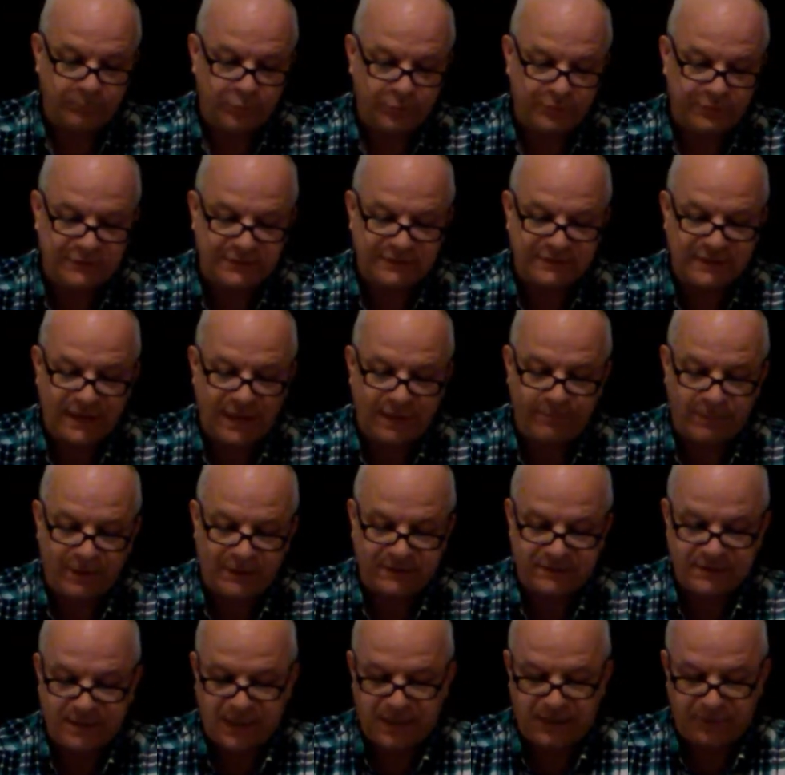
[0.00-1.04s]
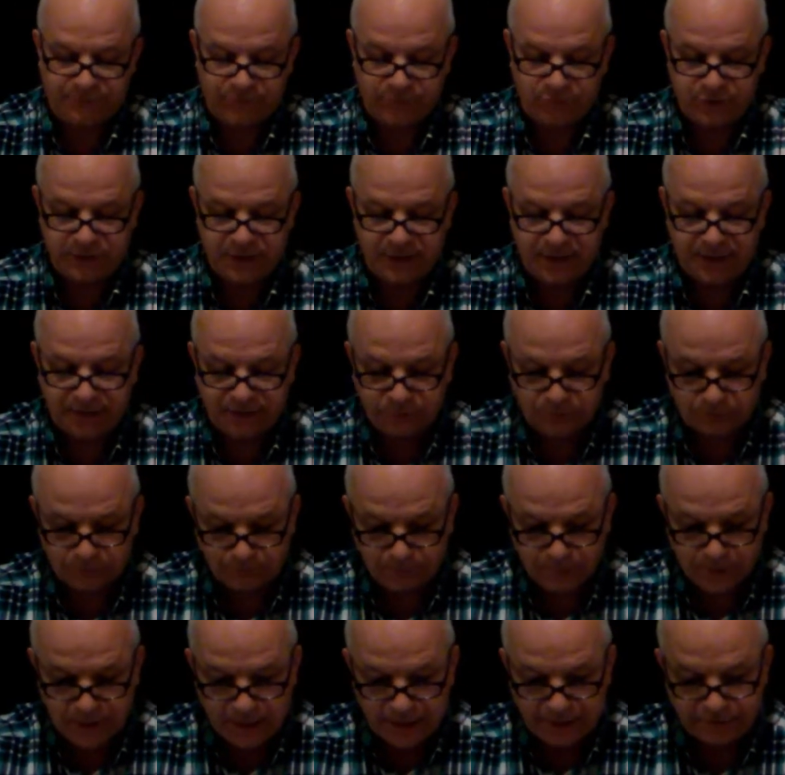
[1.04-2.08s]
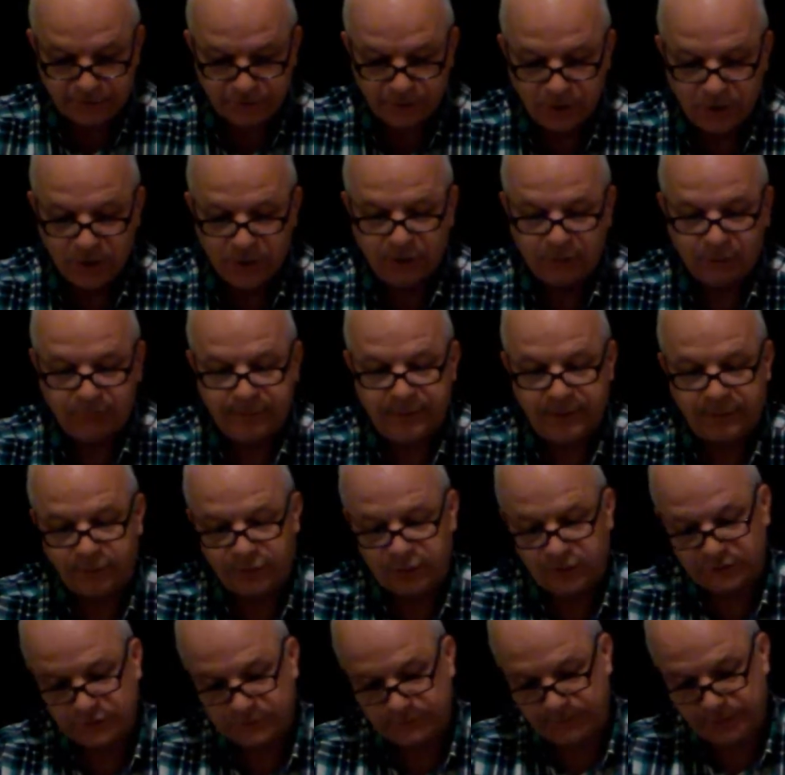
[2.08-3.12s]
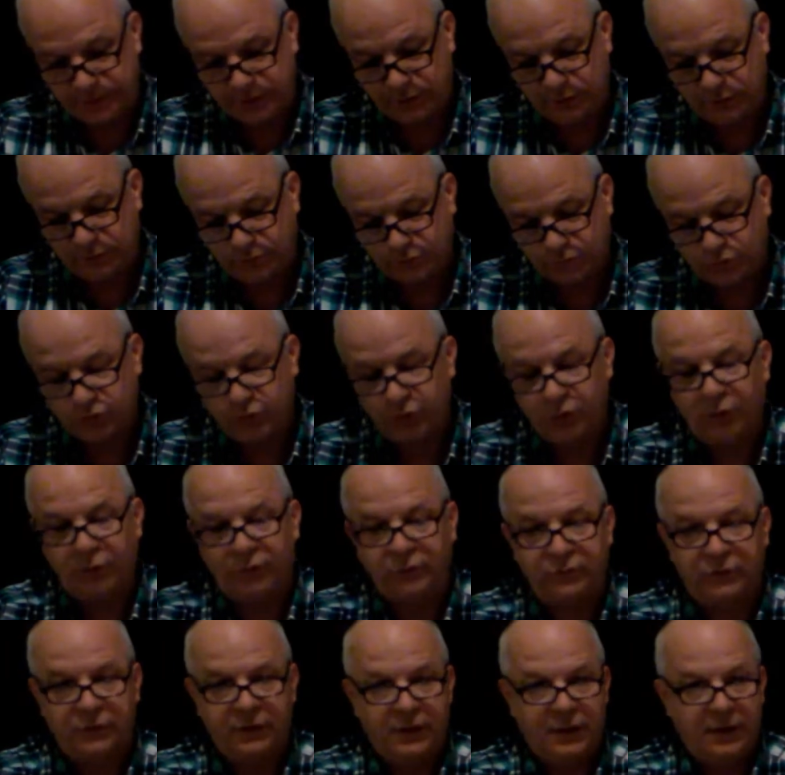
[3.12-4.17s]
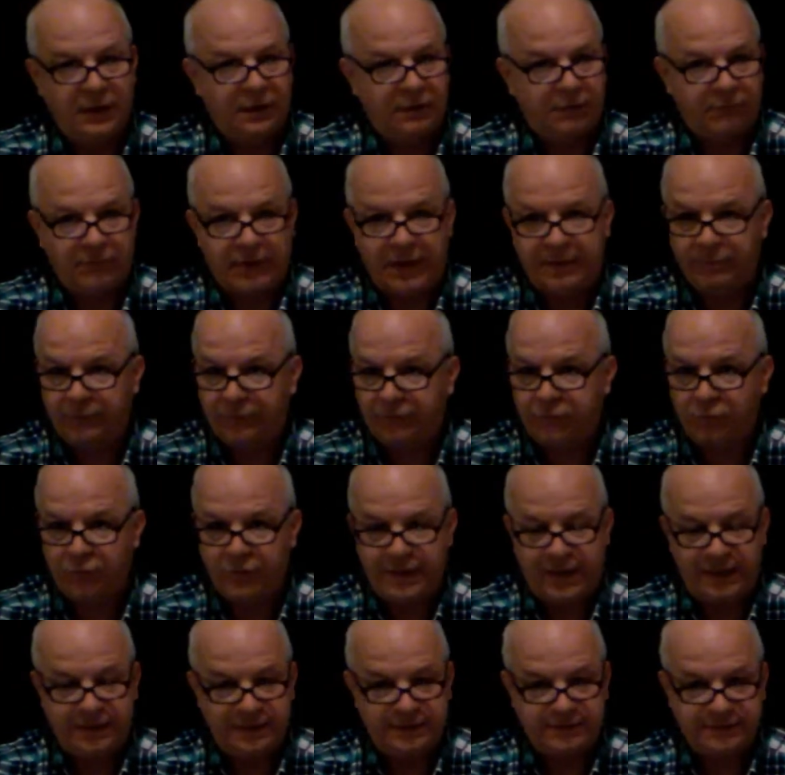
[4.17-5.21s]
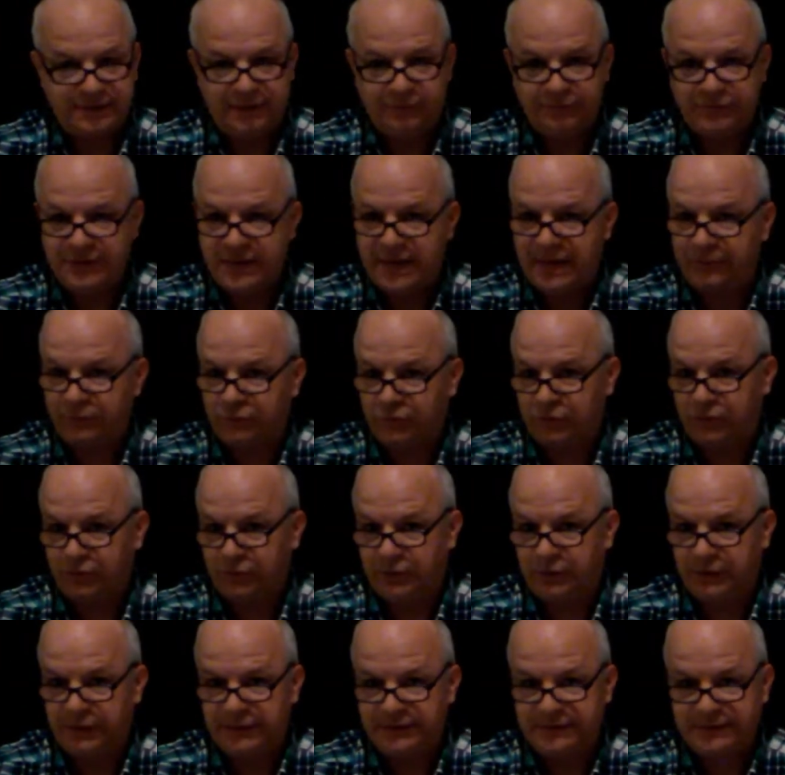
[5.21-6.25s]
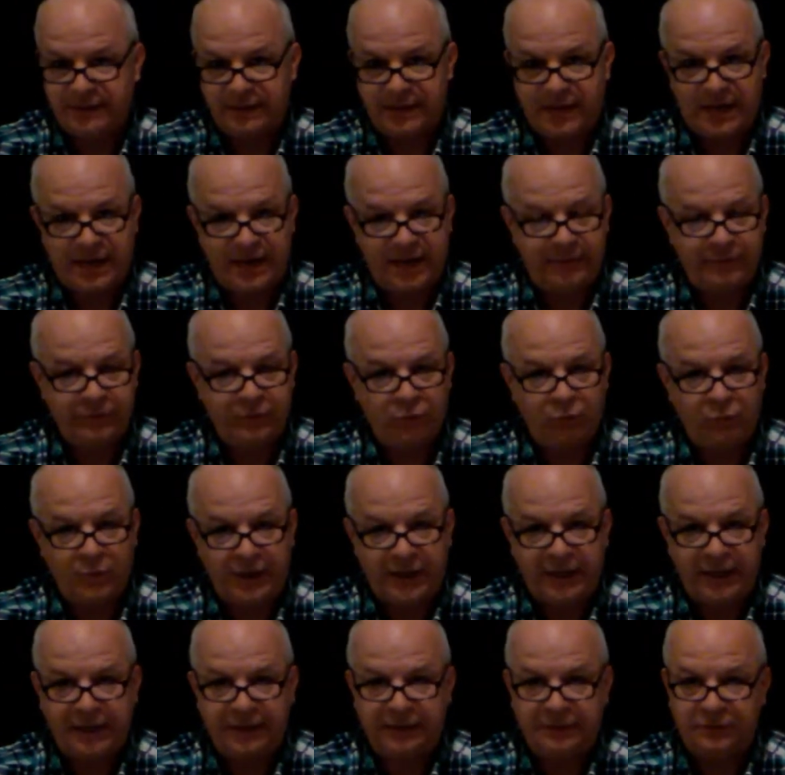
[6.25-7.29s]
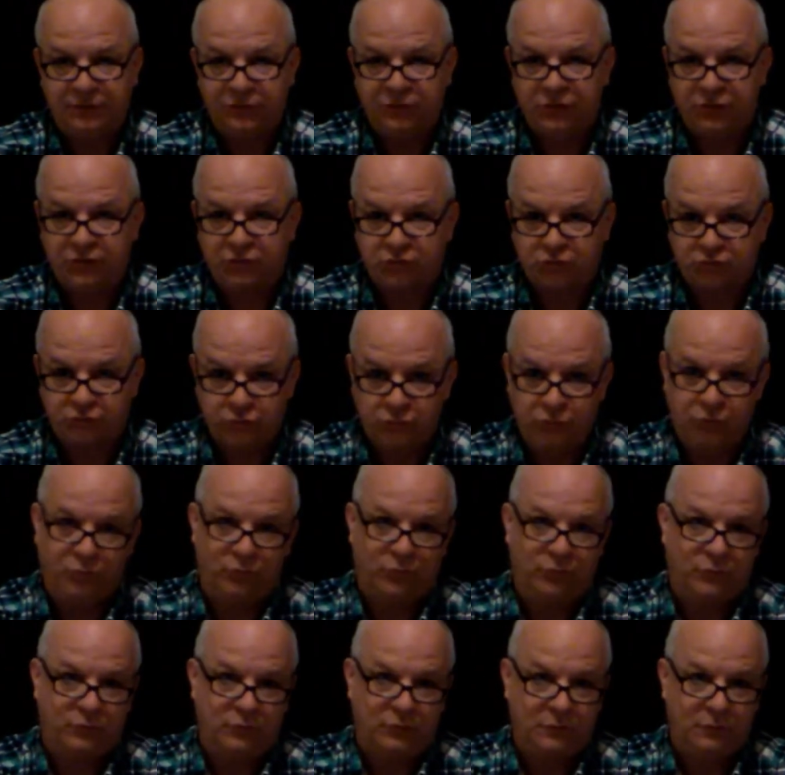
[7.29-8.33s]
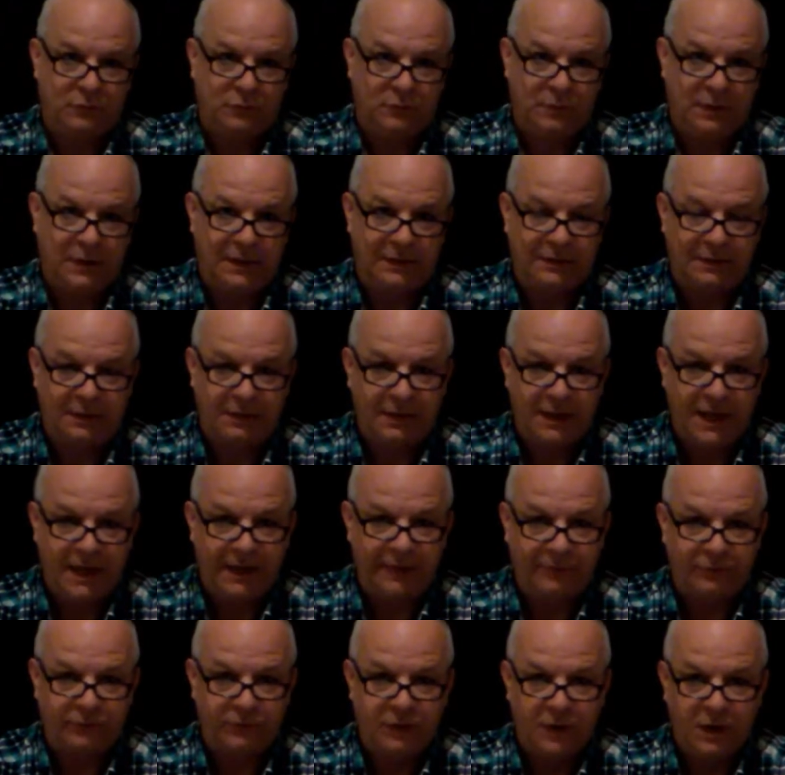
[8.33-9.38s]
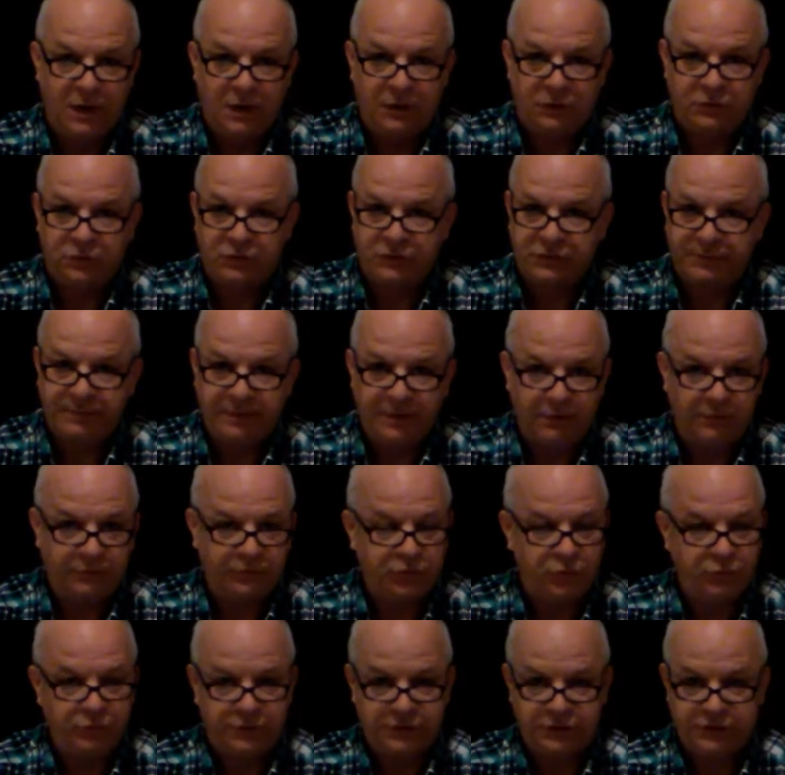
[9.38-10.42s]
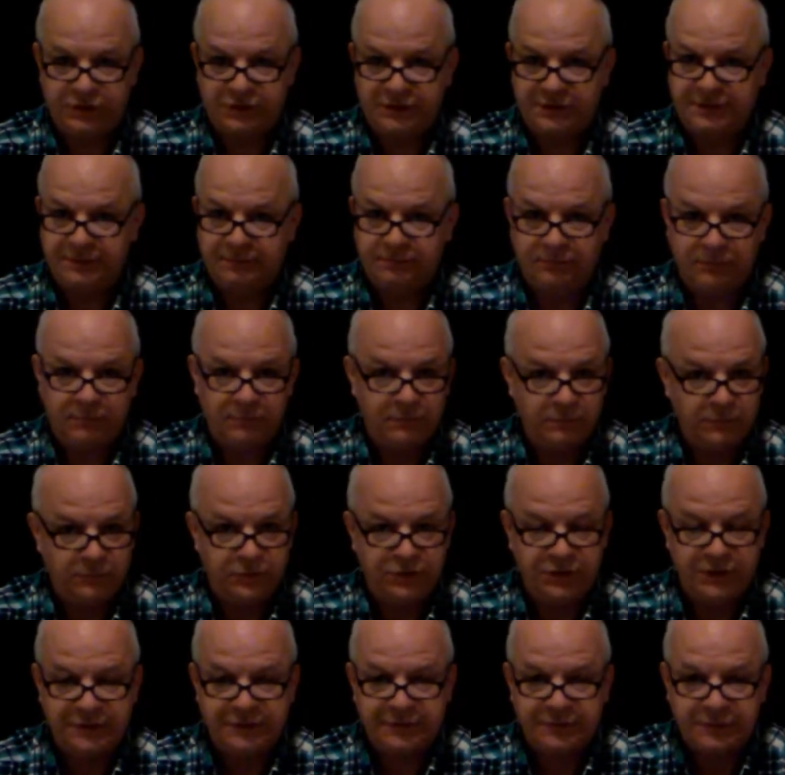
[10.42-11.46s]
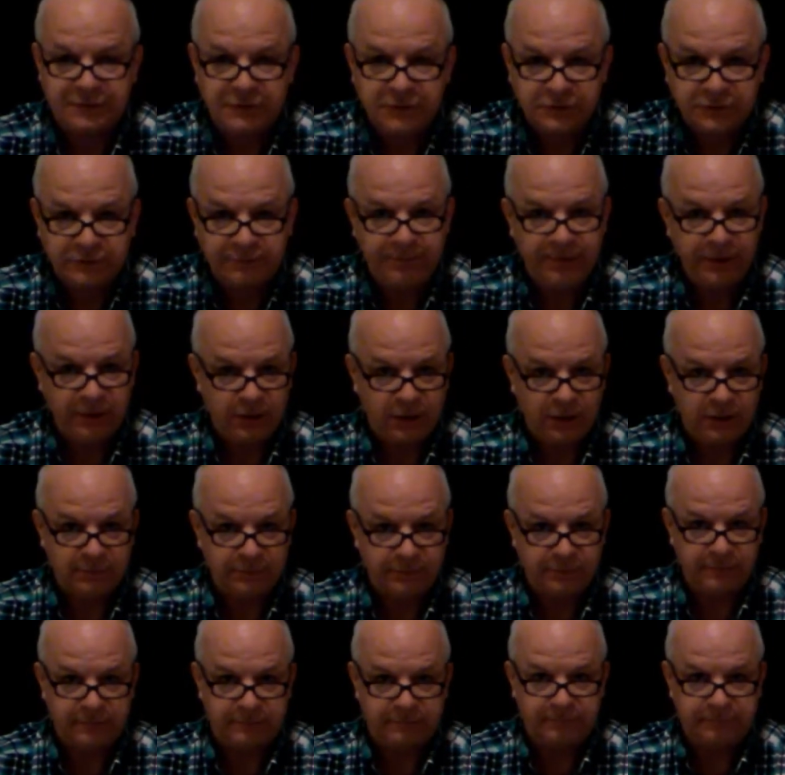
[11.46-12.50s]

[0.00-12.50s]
put this side by side if you can in your mind. Remember the spirit of truth. Right before that, in the same chapter, he said, I am the way, the truth, and the life. So the spirit of truth is just Jesus' spirit.